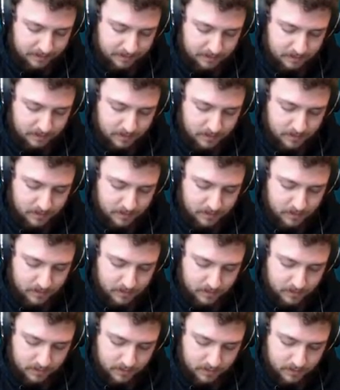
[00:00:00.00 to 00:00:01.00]

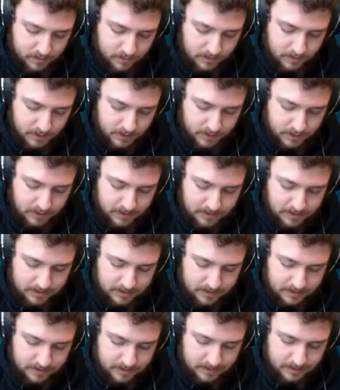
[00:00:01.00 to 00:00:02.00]
Nothing is said.